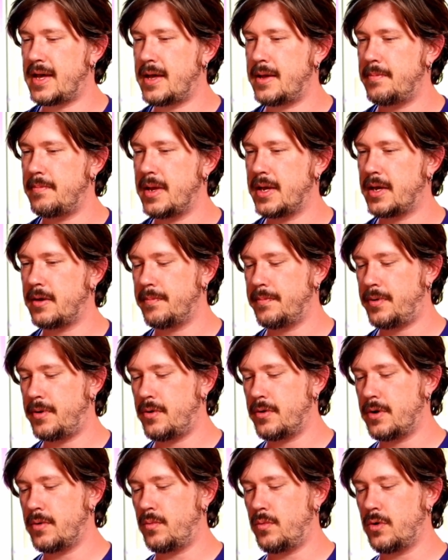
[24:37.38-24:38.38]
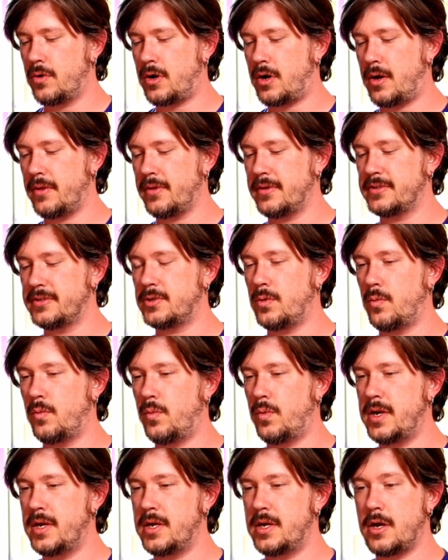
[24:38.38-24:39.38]
make component, we'll call this
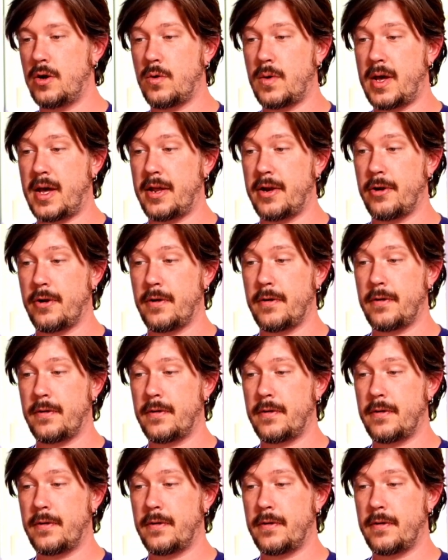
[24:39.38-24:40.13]
window header.